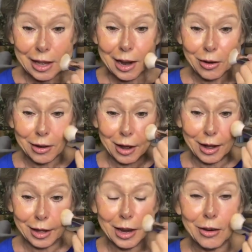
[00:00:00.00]

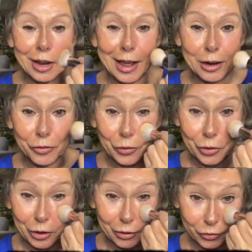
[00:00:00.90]
Carolina,
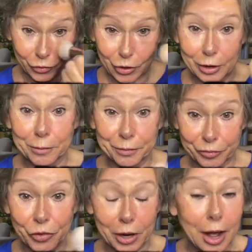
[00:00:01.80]
for
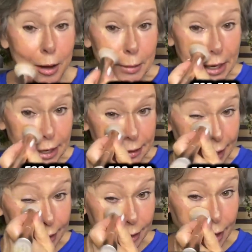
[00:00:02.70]
commenting.
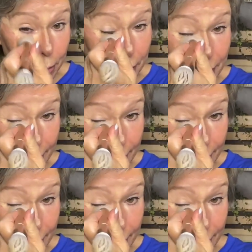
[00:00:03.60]
That'll help a